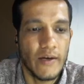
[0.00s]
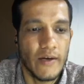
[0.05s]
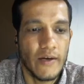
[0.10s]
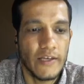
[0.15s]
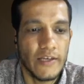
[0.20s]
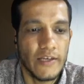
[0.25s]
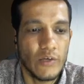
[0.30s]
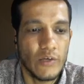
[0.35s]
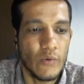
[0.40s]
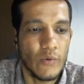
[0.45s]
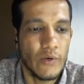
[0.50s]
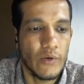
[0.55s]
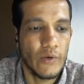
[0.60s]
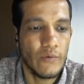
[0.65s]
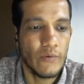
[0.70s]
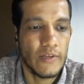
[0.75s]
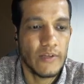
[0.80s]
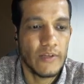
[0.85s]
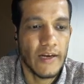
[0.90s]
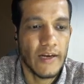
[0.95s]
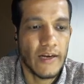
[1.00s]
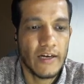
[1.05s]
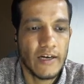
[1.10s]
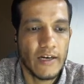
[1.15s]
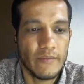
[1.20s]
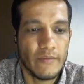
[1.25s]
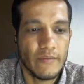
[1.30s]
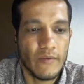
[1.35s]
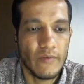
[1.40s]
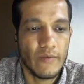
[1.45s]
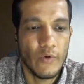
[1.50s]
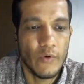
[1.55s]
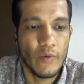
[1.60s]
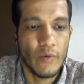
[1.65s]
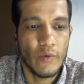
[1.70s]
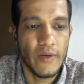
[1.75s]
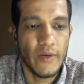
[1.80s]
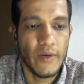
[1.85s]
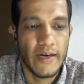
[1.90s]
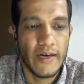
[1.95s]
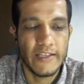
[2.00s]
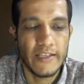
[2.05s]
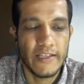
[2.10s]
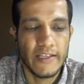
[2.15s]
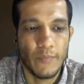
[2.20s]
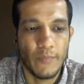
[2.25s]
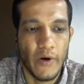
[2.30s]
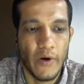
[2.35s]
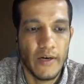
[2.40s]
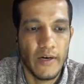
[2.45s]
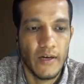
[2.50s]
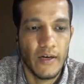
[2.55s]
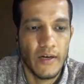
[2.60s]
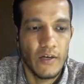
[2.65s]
As I told you, the inlet of the fluid will be at this point.